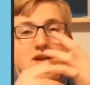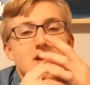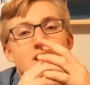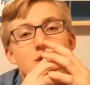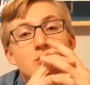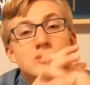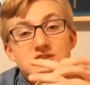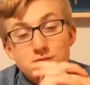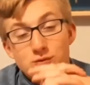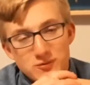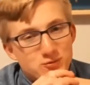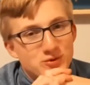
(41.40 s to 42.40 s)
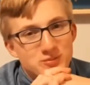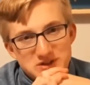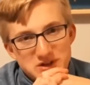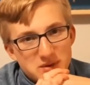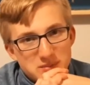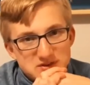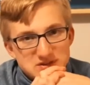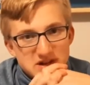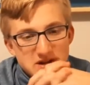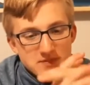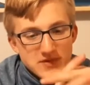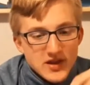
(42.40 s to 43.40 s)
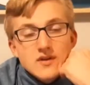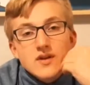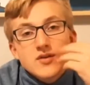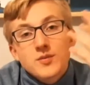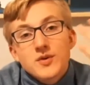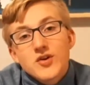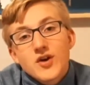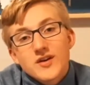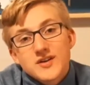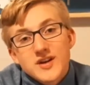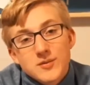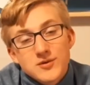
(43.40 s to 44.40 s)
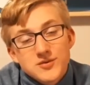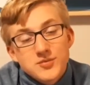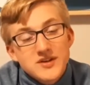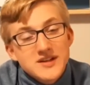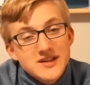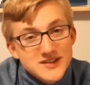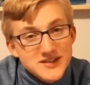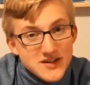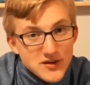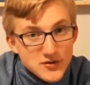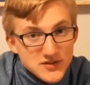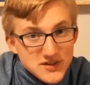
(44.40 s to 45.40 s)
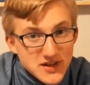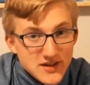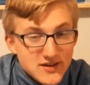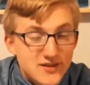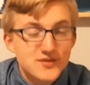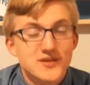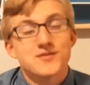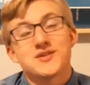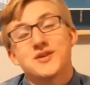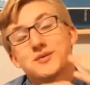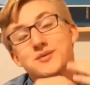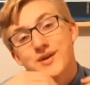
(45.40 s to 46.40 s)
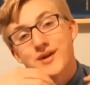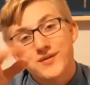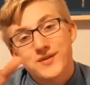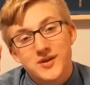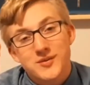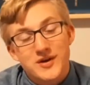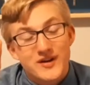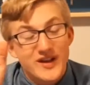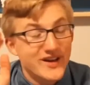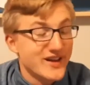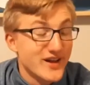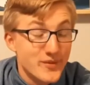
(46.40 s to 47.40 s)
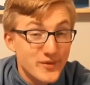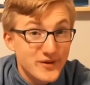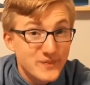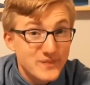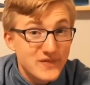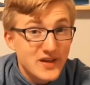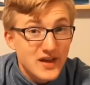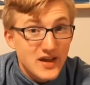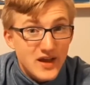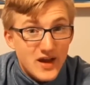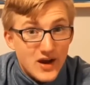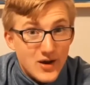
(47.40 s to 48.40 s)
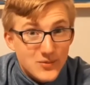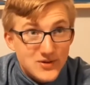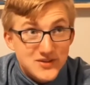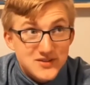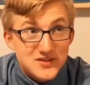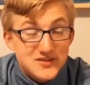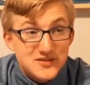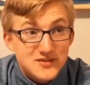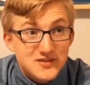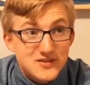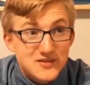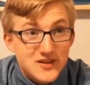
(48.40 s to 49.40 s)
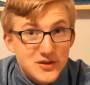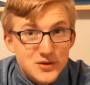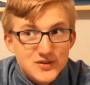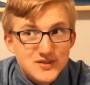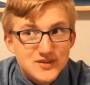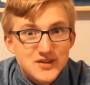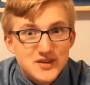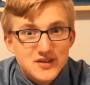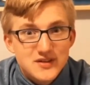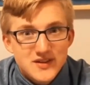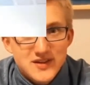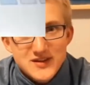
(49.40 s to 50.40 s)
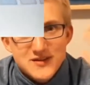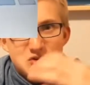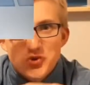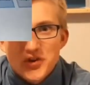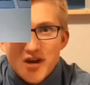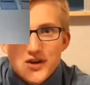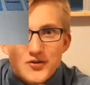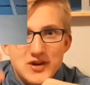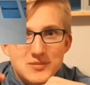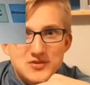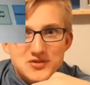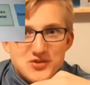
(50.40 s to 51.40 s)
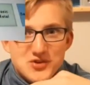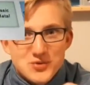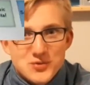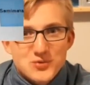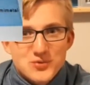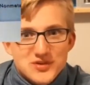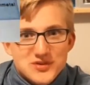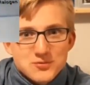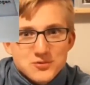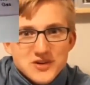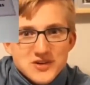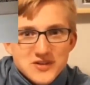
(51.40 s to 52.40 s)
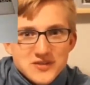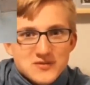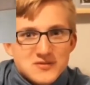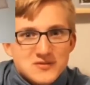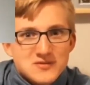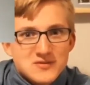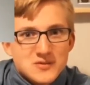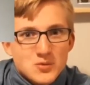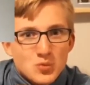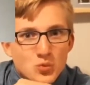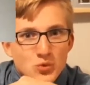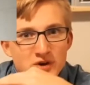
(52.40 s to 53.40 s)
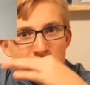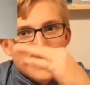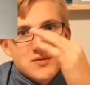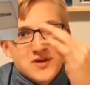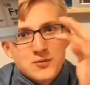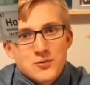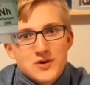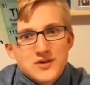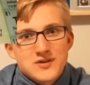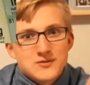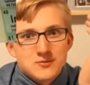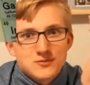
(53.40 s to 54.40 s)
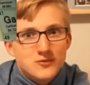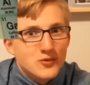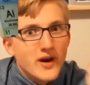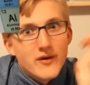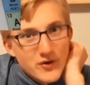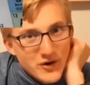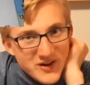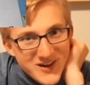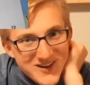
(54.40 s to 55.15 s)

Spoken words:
which is what we'll be talking about today. The periodic table is pretty easy to understand, even if you know nothing about any element, because it's just, like you can see, like it gives you diagrams to show what's what and where you find what and whatever. It's